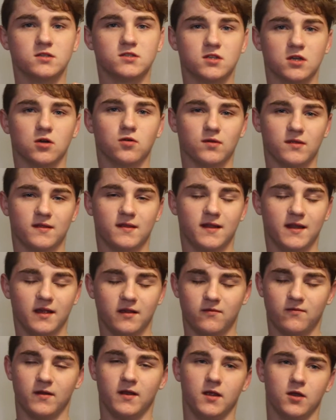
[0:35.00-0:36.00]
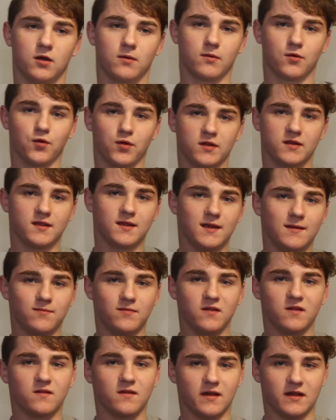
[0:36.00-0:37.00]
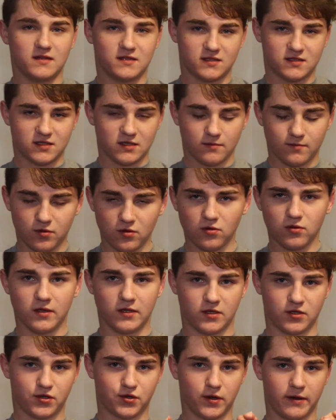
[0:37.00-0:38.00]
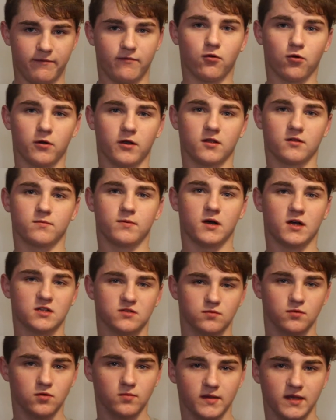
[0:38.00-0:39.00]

So with today's video, I'm going to keep this as simple and straightforward as possible